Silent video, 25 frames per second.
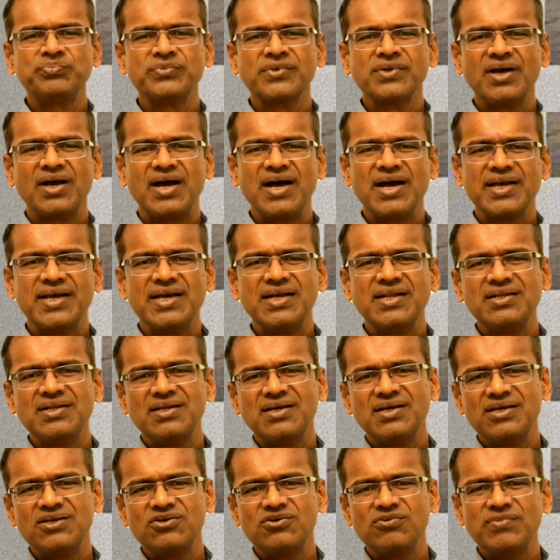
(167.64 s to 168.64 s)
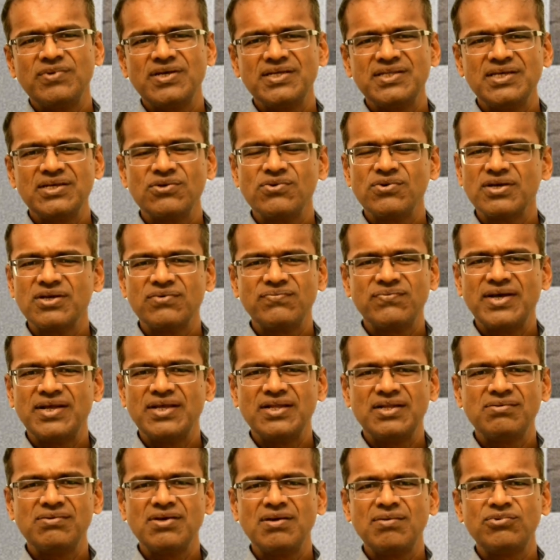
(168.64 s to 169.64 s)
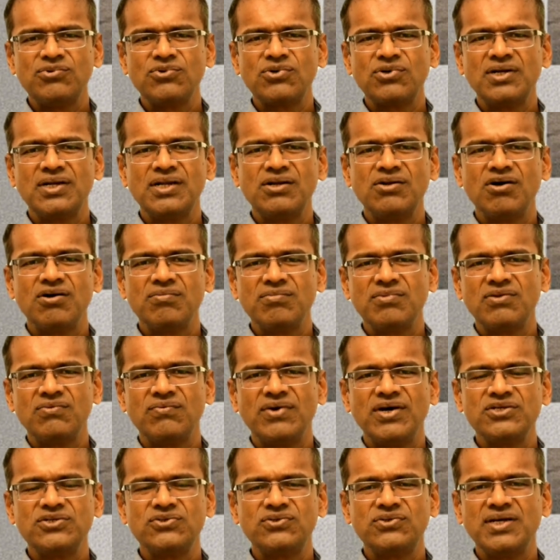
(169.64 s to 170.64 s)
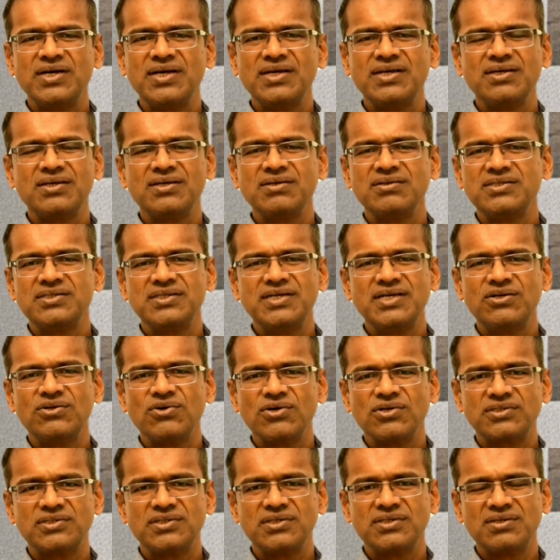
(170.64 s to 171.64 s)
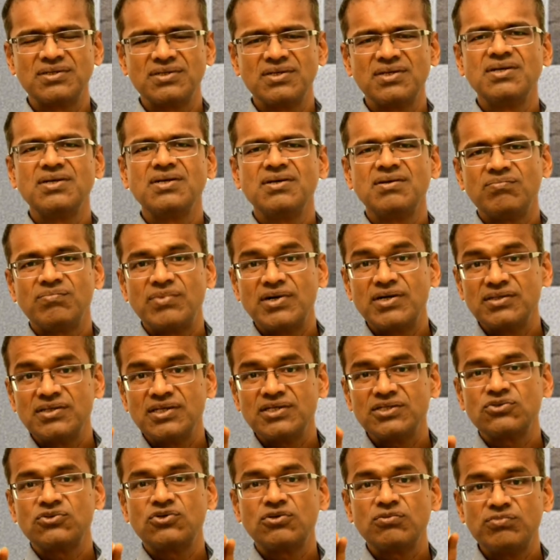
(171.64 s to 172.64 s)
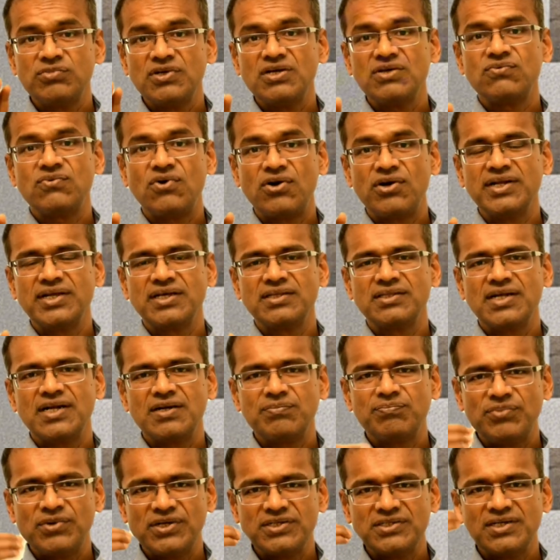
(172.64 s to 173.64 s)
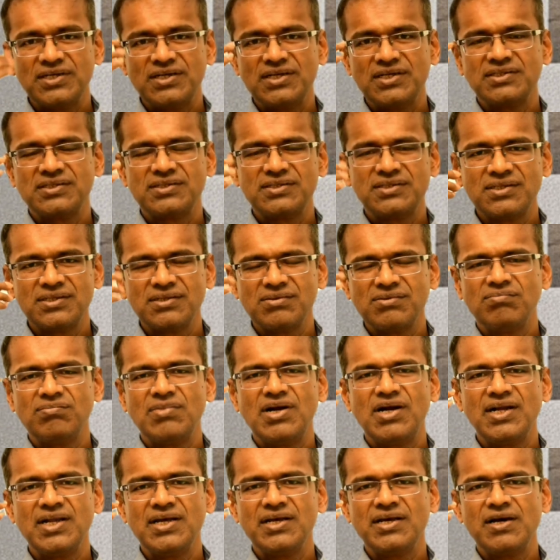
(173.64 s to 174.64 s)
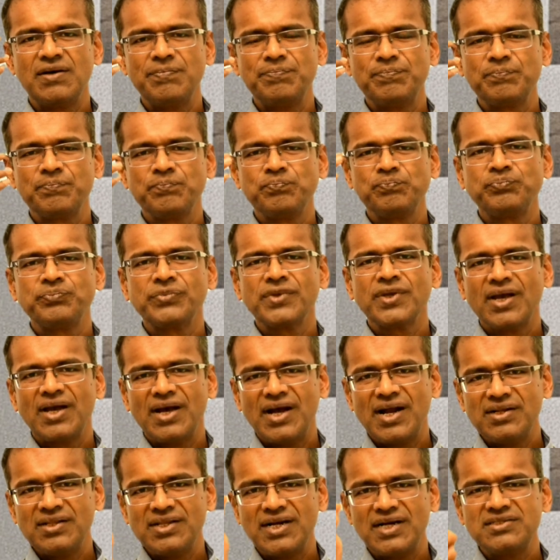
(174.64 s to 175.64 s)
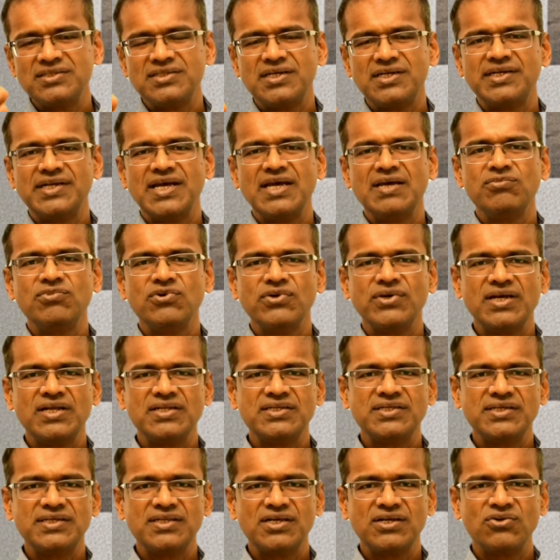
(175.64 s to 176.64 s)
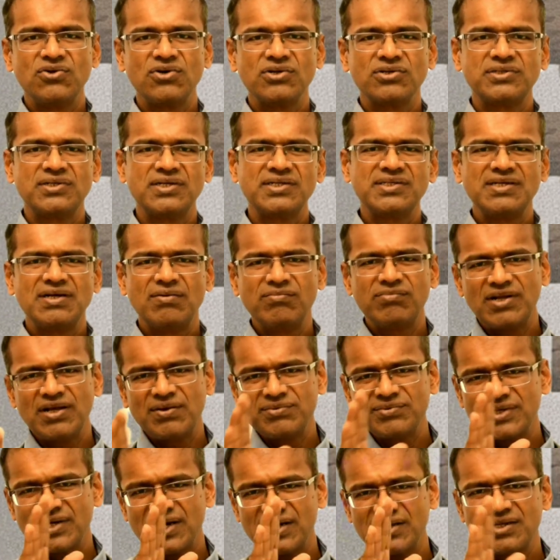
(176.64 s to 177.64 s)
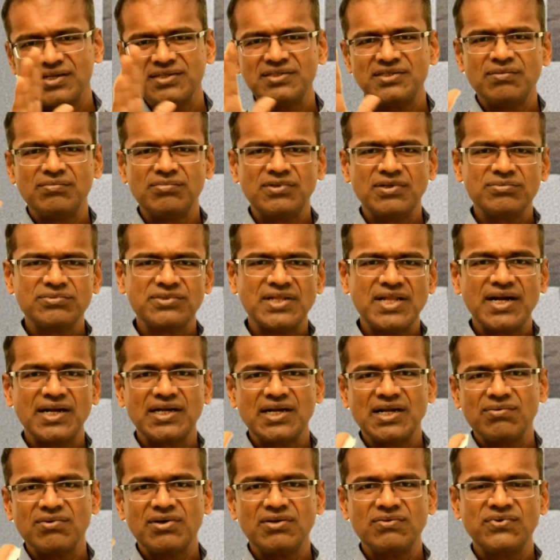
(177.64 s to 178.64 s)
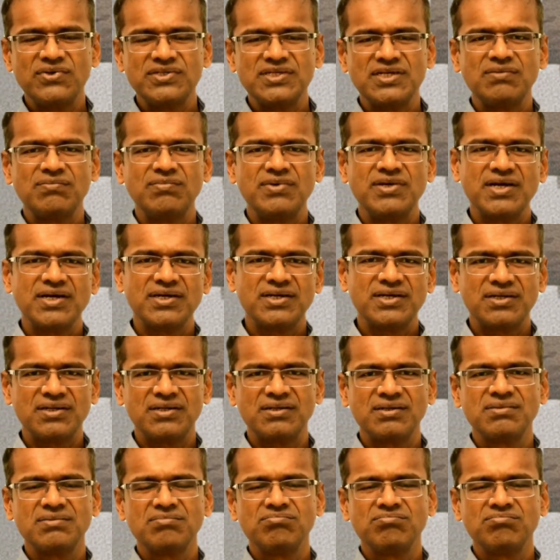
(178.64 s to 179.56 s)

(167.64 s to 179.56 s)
Again, you may think, okay, fine, anyway, I'm totally normal, why should I see a doctor? But this could be a warning that pressure is building up, and that's the time you can see the doctor. Sometimes other symptoms like double vision may occur.